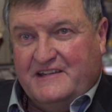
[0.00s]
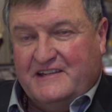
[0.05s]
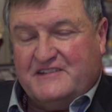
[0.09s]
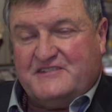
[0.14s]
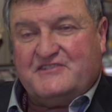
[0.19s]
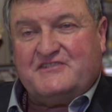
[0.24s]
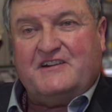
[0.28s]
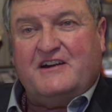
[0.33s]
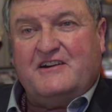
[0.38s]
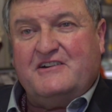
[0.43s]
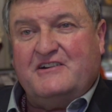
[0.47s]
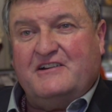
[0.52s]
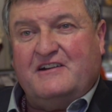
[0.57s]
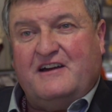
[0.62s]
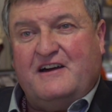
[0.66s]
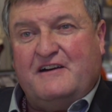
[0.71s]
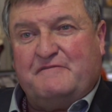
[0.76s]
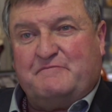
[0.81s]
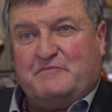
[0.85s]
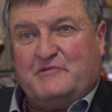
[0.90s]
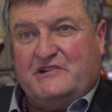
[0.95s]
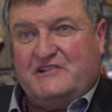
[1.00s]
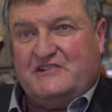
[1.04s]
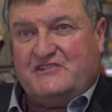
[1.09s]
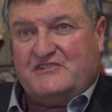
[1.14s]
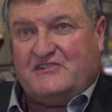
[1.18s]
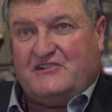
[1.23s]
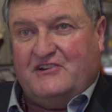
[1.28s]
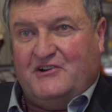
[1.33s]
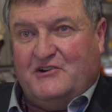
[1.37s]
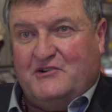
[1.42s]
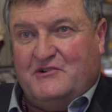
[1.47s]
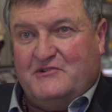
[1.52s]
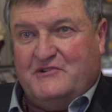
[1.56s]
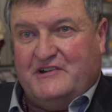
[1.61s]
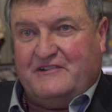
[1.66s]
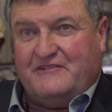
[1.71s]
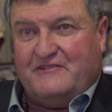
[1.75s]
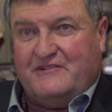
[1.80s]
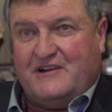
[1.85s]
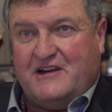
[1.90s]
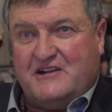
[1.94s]
It started off pretty slow,
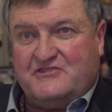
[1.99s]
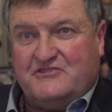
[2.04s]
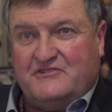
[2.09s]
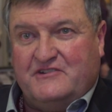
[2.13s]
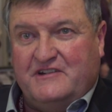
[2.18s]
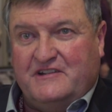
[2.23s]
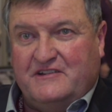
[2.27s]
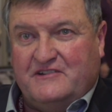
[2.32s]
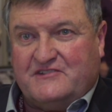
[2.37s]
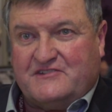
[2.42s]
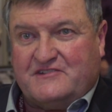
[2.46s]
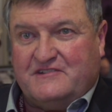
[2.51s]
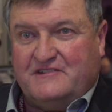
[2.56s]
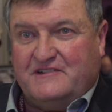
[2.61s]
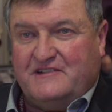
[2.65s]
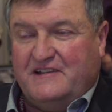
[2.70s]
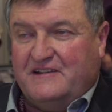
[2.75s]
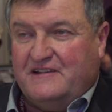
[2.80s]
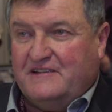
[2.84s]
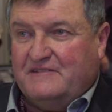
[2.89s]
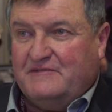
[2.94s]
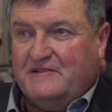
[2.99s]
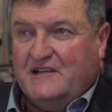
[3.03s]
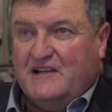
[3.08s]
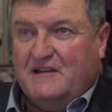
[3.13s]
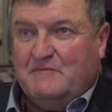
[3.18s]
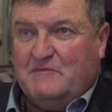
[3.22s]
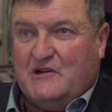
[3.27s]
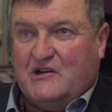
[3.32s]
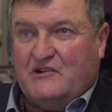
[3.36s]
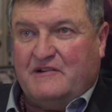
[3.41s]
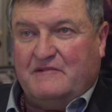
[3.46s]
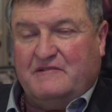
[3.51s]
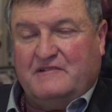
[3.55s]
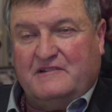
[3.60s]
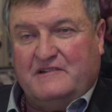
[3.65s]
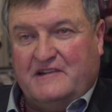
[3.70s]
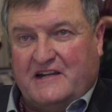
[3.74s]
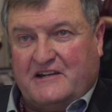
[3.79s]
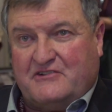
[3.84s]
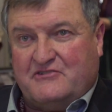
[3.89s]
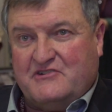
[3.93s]
and Roger Nielsen, about
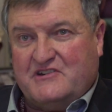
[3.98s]
at